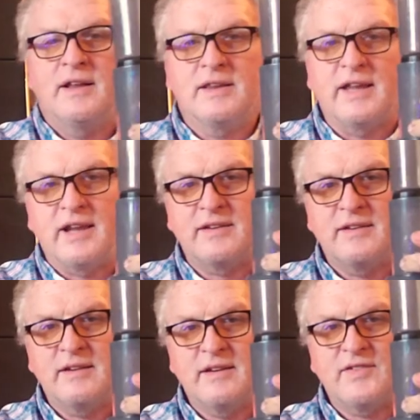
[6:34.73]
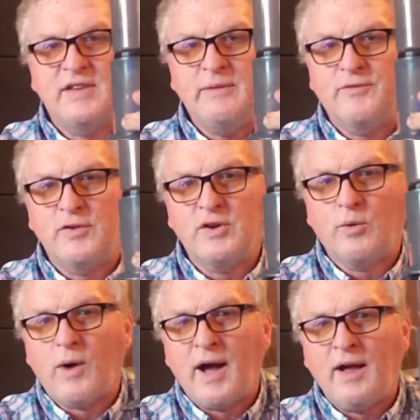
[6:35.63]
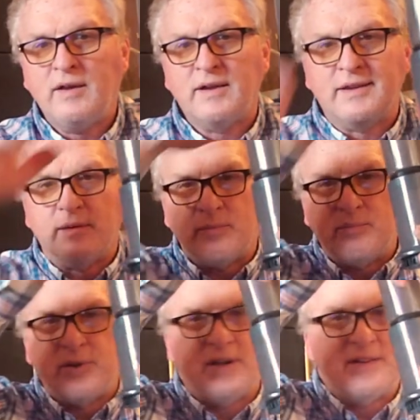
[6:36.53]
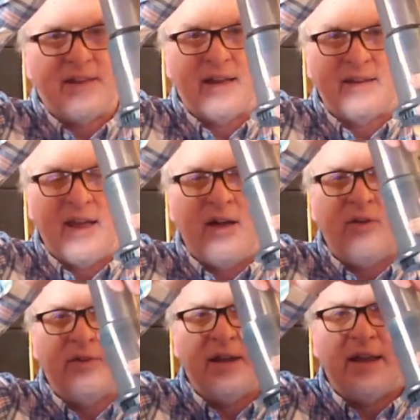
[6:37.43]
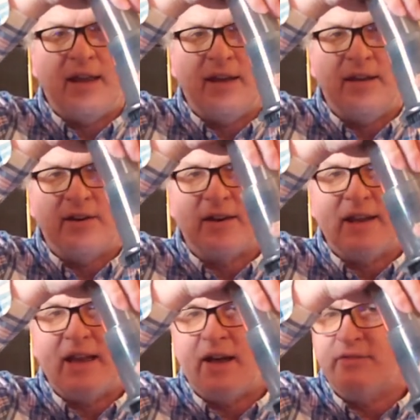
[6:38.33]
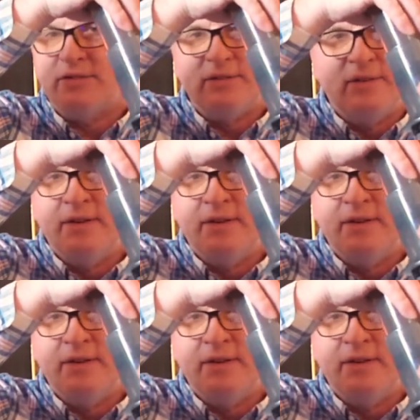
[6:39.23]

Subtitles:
let it steep for a little while, and then plunge that down, and you're going to have